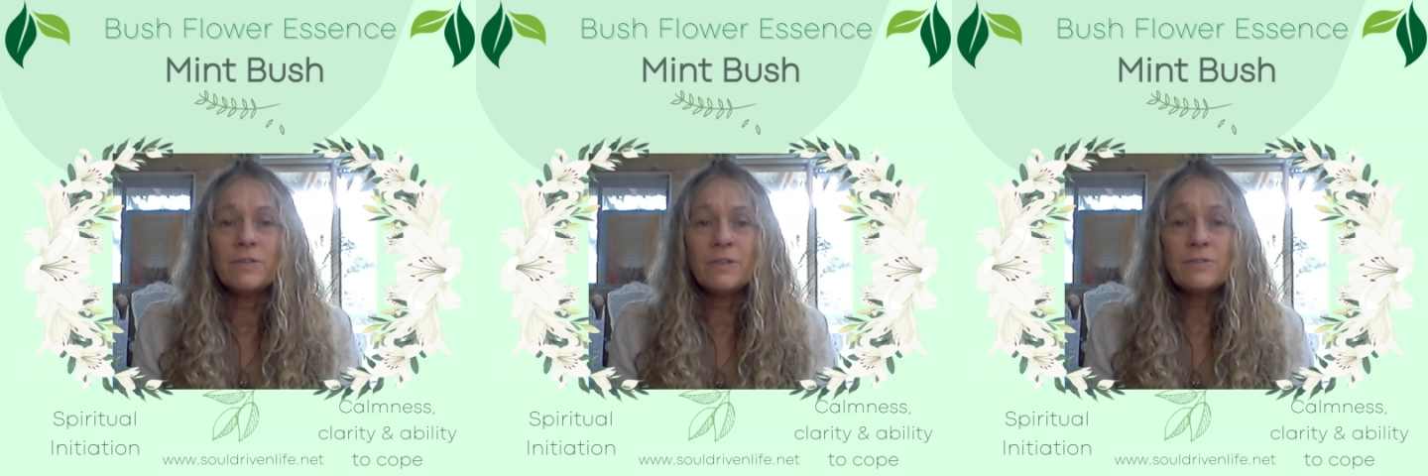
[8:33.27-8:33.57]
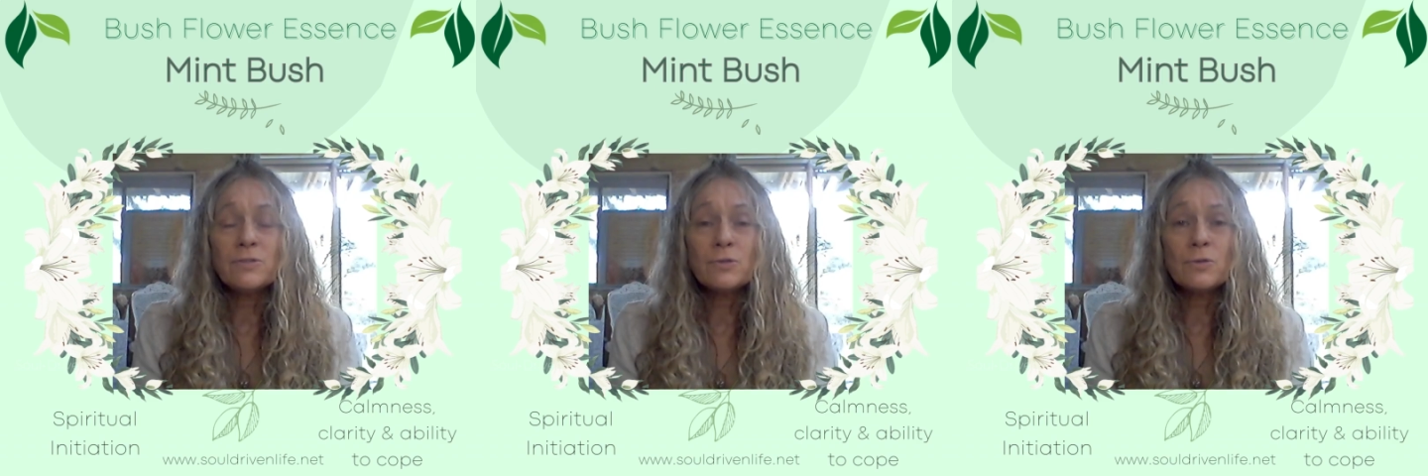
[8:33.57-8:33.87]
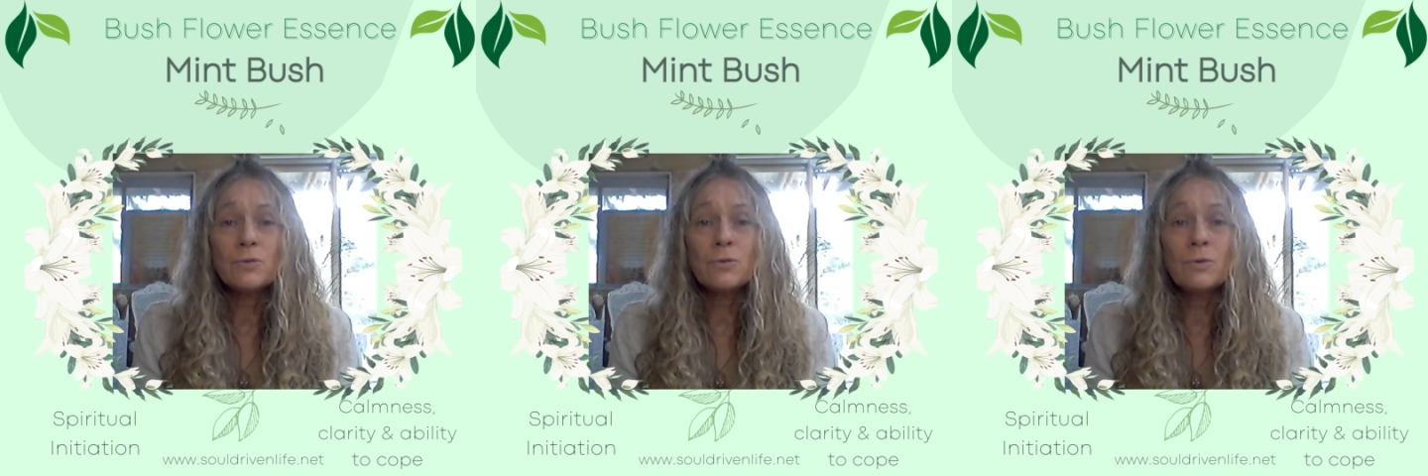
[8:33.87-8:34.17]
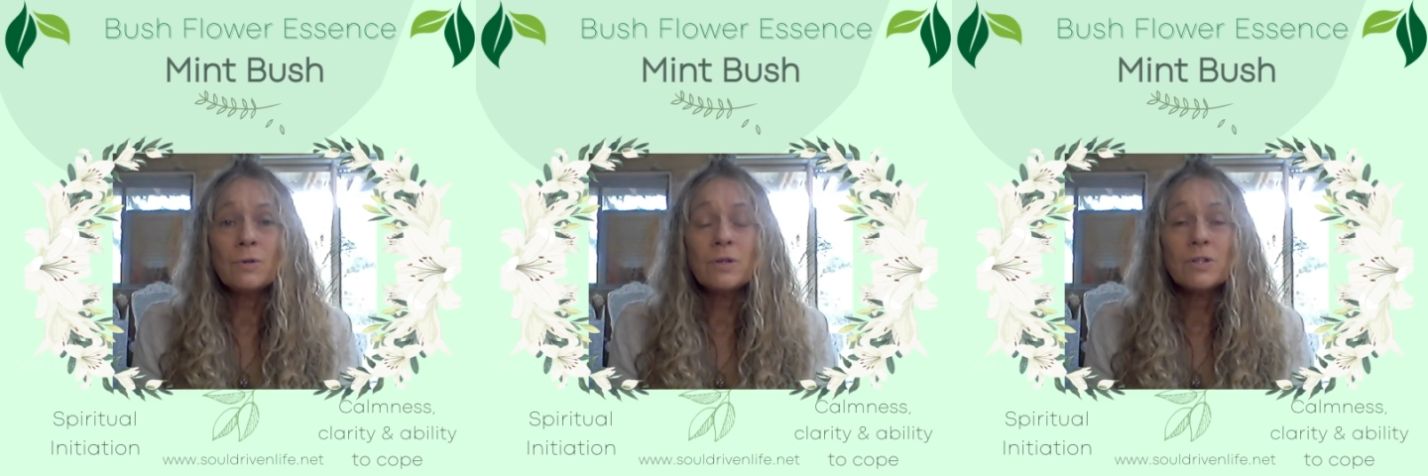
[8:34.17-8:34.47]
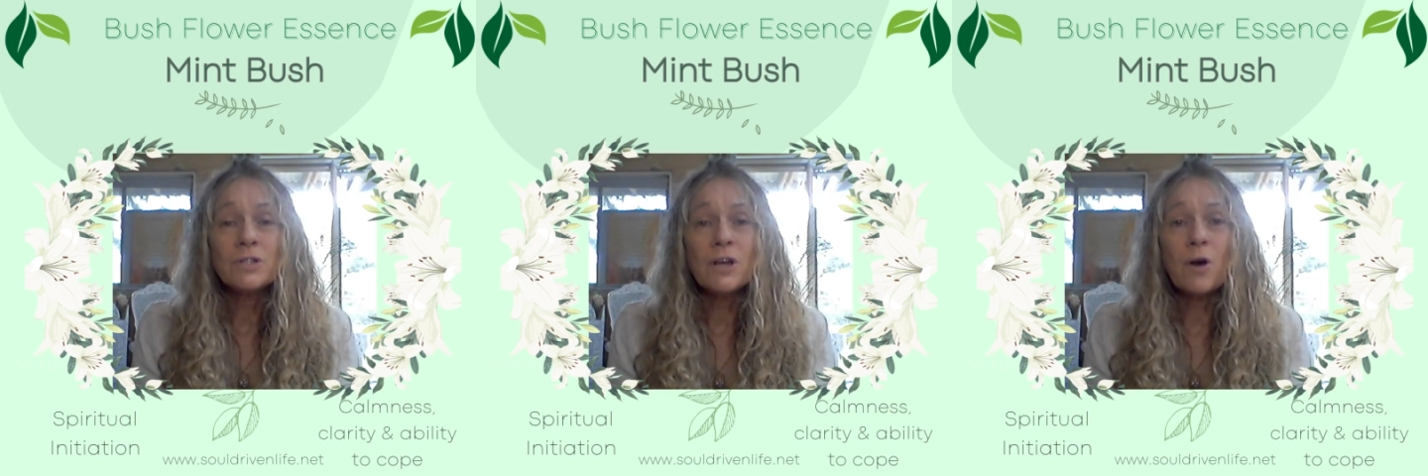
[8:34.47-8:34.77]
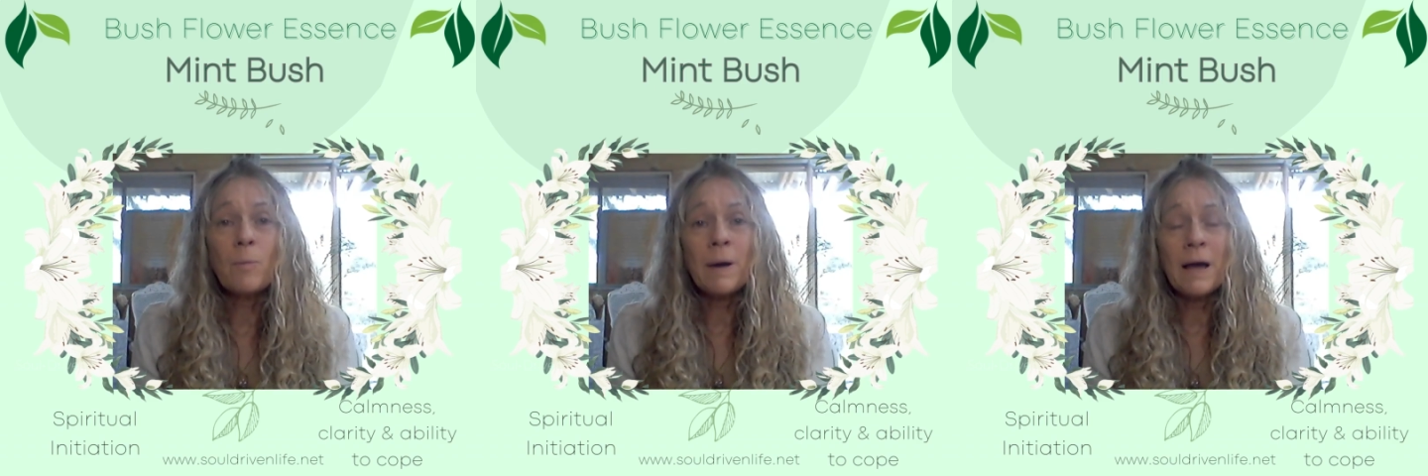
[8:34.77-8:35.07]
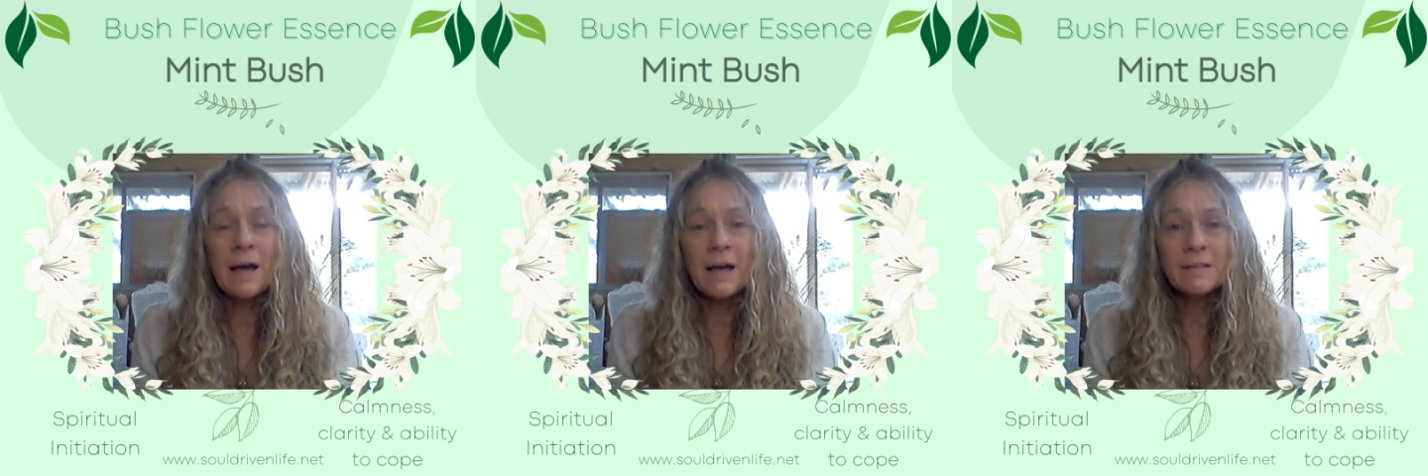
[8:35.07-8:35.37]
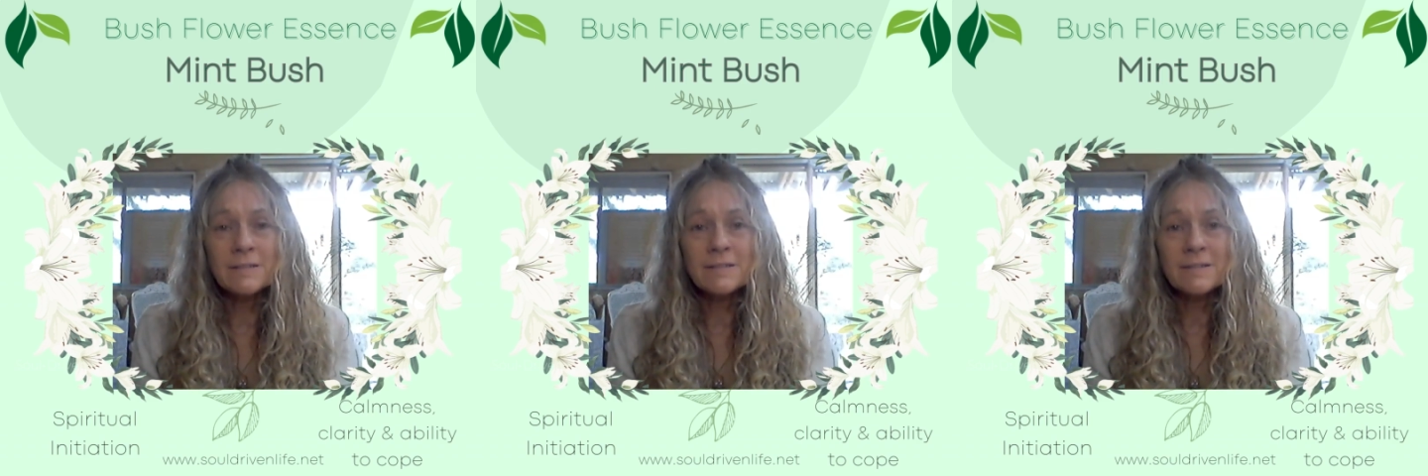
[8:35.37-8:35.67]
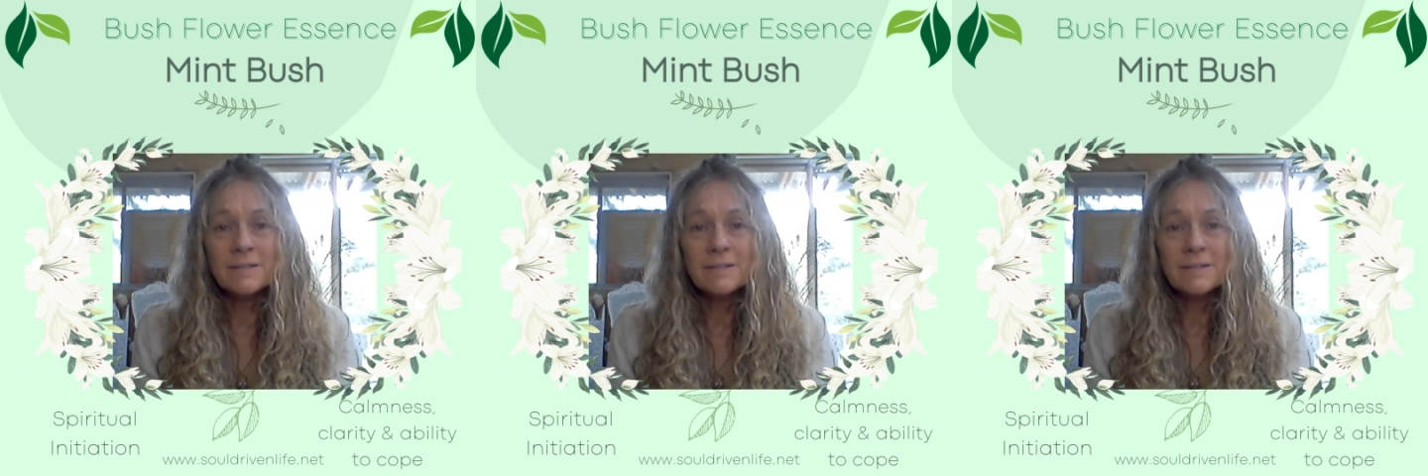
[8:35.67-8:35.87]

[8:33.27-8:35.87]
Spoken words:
This too shall pass.